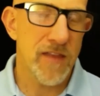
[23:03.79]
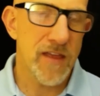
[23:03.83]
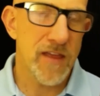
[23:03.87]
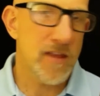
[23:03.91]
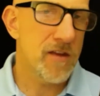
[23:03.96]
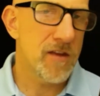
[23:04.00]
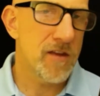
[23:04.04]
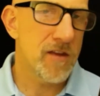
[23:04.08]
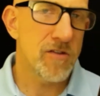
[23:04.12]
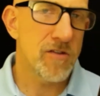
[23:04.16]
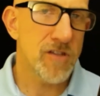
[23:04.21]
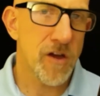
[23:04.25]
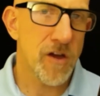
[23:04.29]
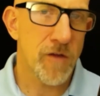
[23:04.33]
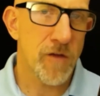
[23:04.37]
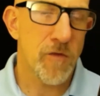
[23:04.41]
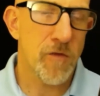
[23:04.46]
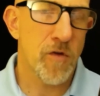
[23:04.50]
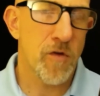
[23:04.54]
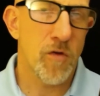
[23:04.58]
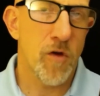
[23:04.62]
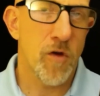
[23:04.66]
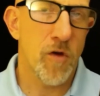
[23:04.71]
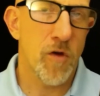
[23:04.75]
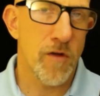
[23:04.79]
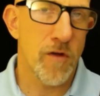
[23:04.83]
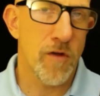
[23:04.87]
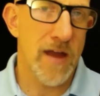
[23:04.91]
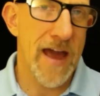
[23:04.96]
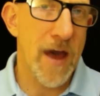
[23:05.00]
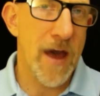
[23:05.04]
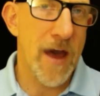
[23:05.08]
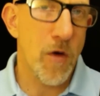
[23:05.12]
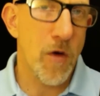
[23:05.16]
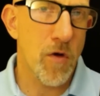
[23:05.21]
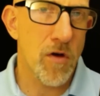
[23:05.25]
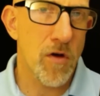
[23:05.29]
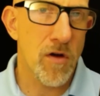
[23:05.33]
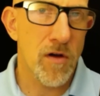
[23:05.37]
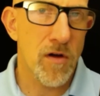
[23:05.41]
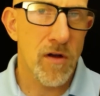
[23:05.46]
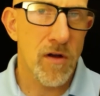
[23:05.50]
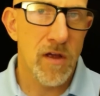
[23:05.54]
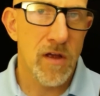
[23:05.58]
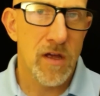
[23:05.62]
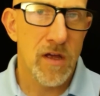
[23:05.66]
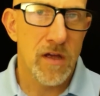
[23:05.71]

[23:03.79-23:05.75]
that, you know, talk for over an hour